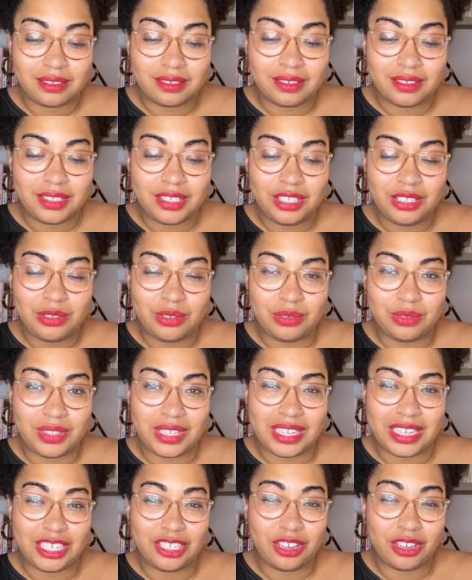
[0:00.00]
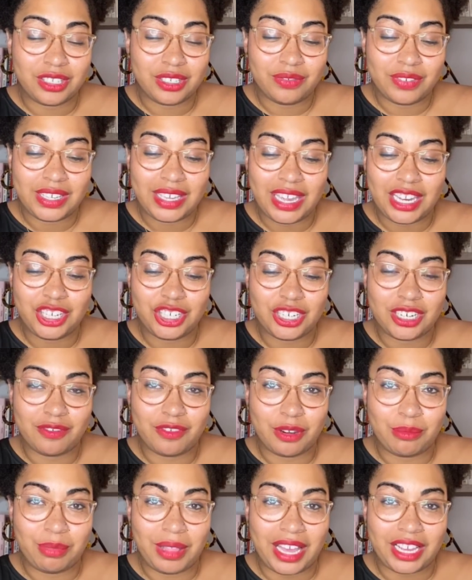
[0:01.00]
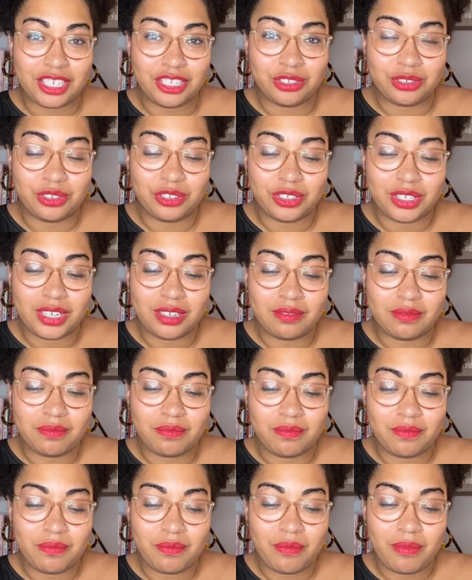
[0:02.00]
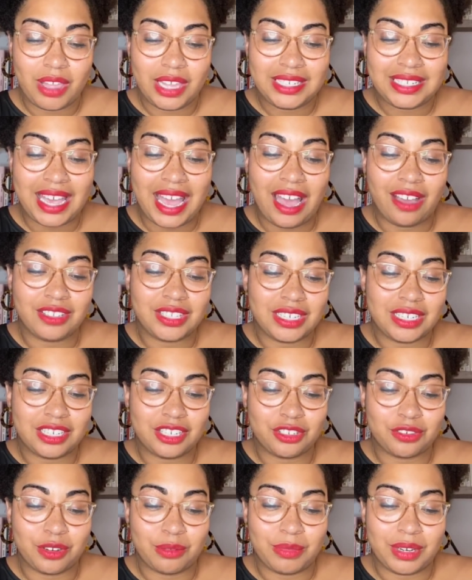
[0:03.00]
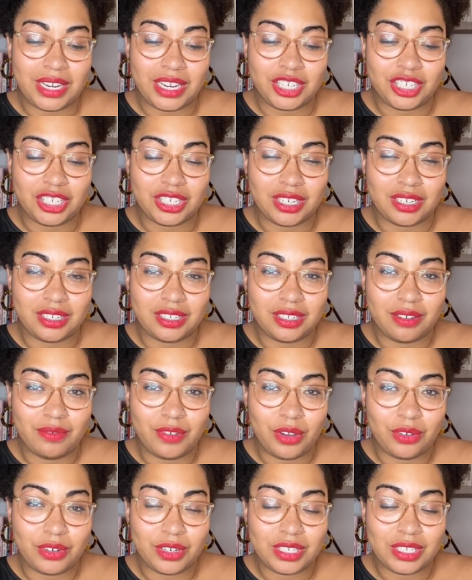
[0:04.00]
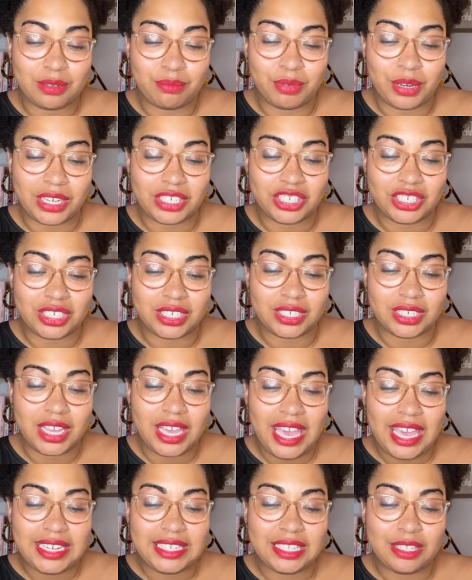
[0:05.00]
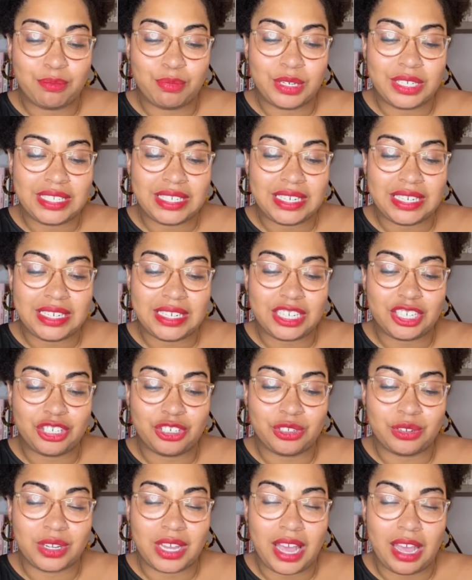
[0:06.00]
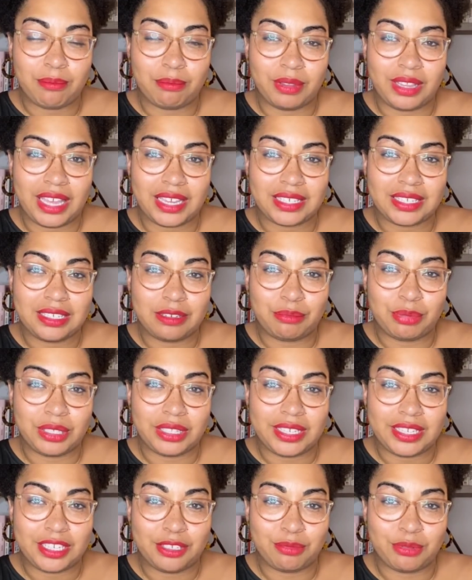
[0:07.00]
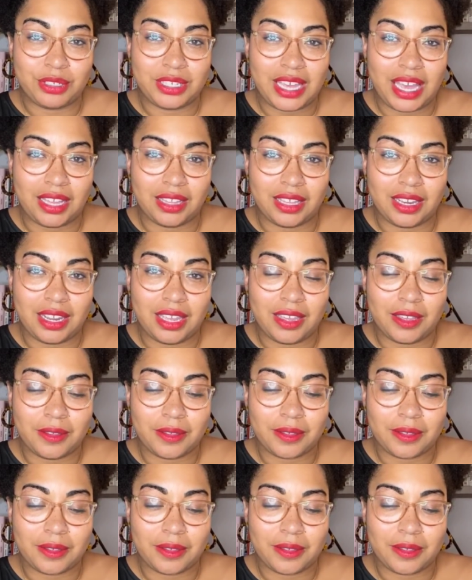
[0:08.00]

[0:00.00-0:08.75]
to the adultification of our Black children, to housing discrimination, to voter suppression, to the prison industrial complex, to police brutality.